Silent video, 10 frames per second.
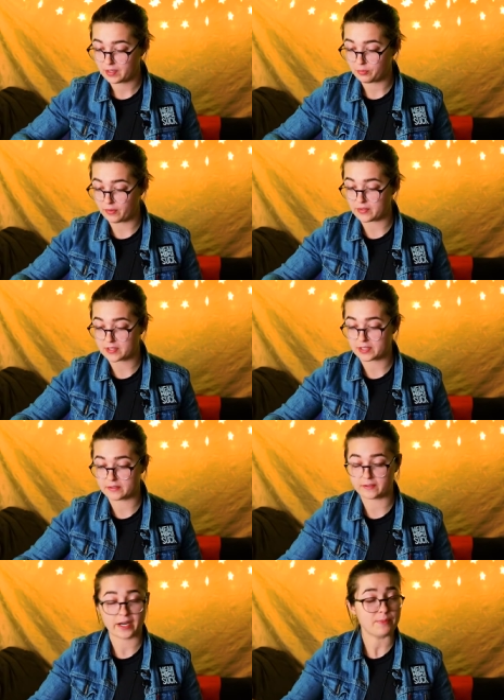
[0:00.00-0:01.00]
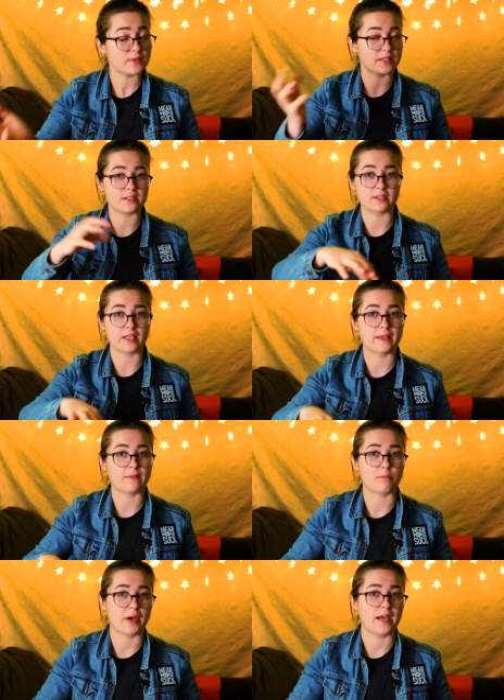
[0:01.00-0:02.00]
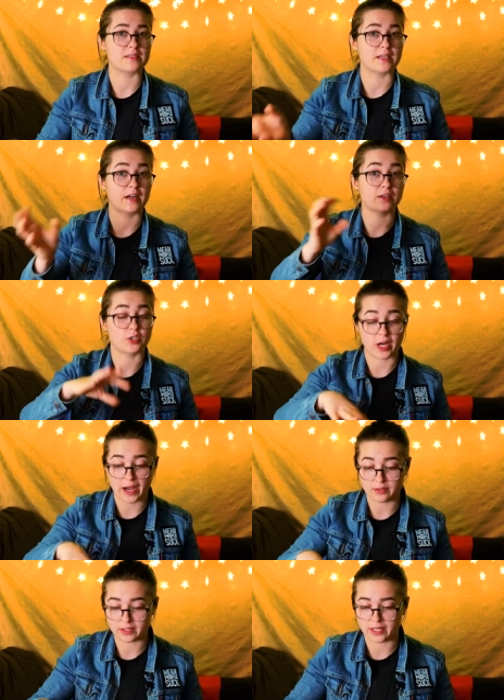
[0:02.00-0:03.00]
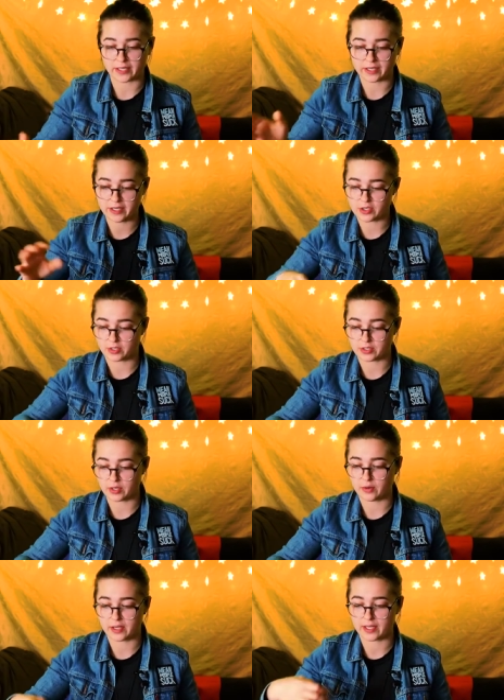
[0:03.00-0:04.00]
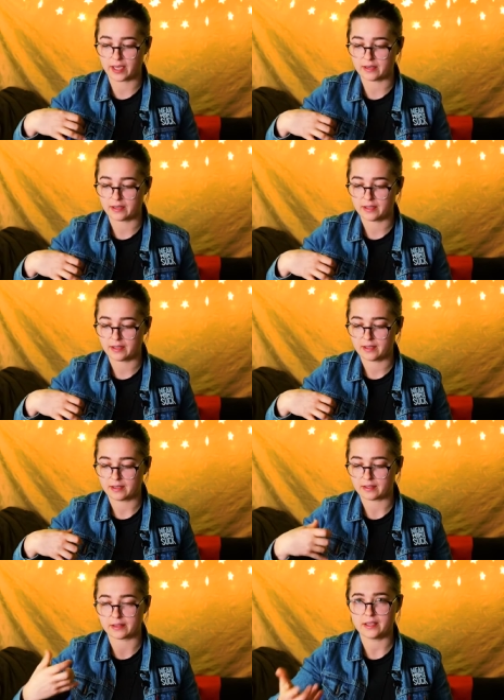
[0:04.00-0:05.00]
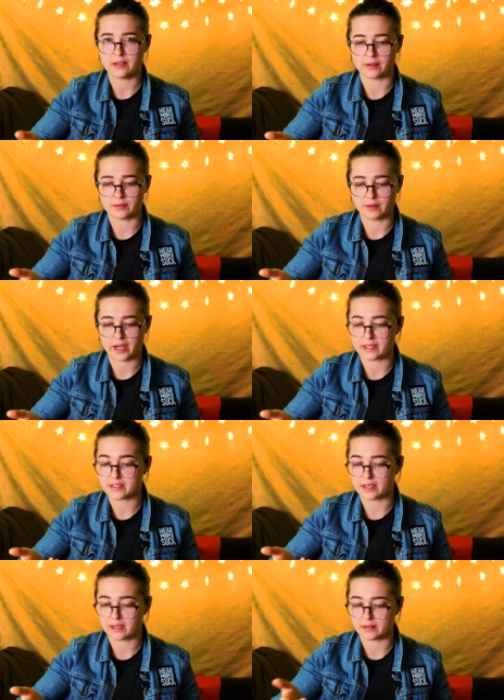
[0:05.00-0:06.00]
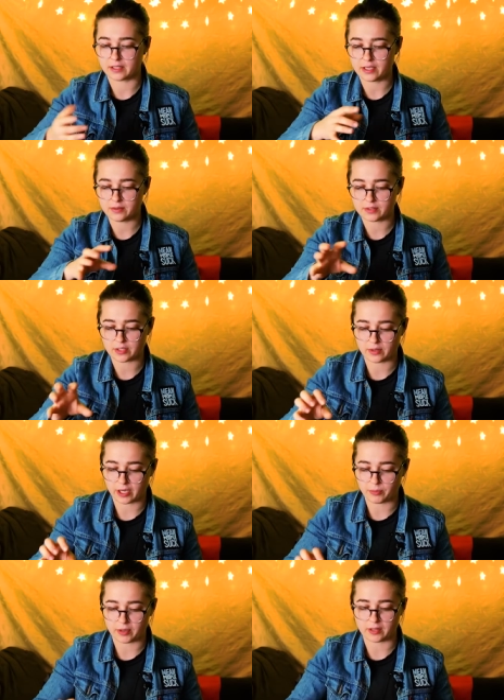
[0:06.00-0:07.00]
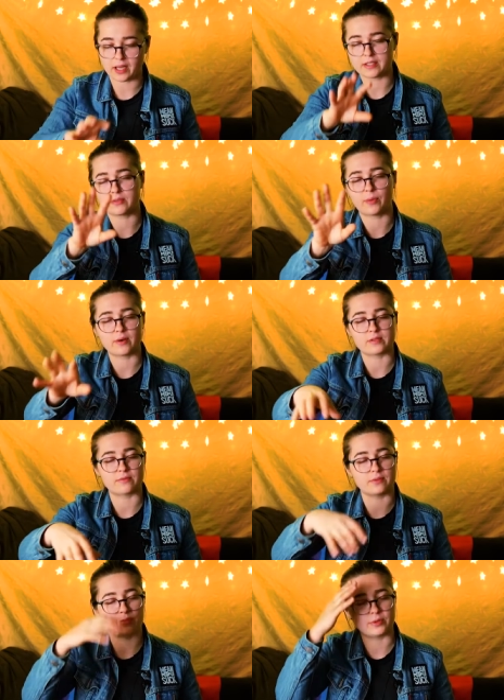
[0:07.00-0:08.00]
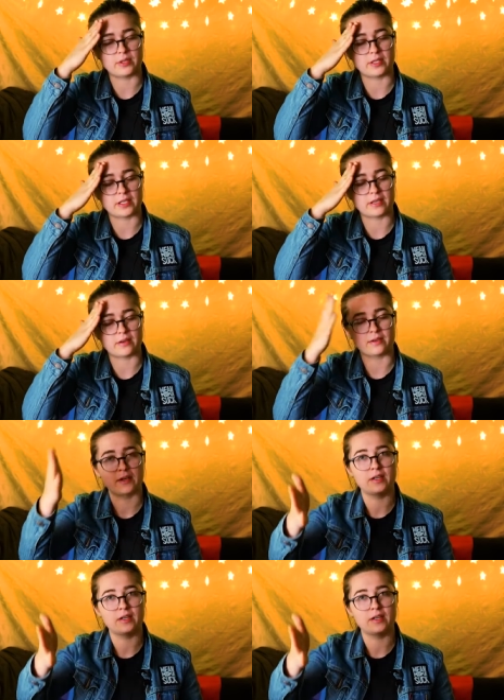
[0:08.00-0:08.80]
We have the Six of Cups, that's looking at the past, like our childlike nature. So again, Leo, I'd say. Leo is showing up here a lot. Tomorrow's the full moon in Leo.